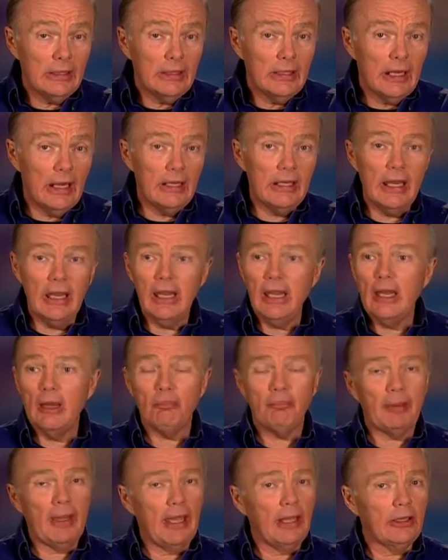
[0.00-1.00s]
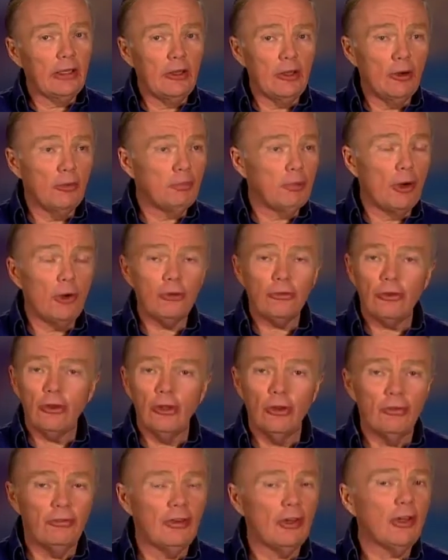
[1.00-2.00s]
And they abandoned their boats and
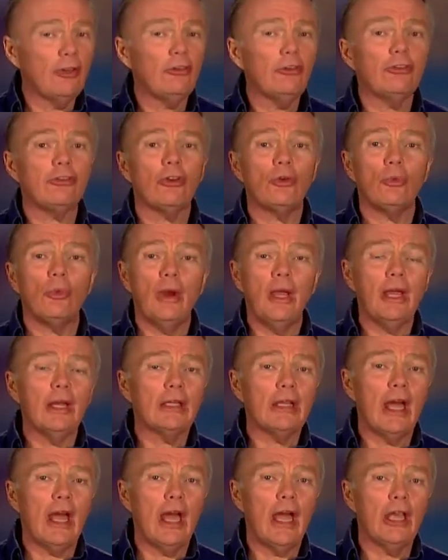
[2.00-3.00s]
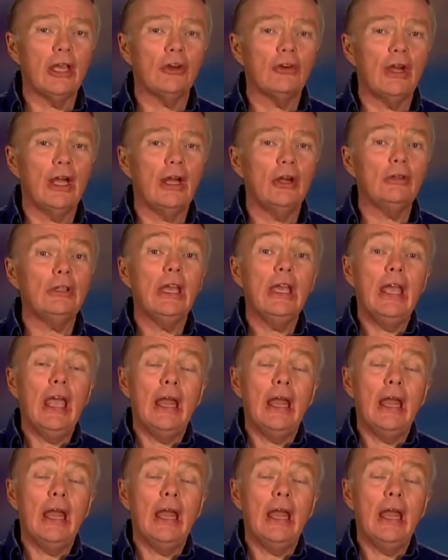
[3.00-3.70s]
their villages and ran to high ground,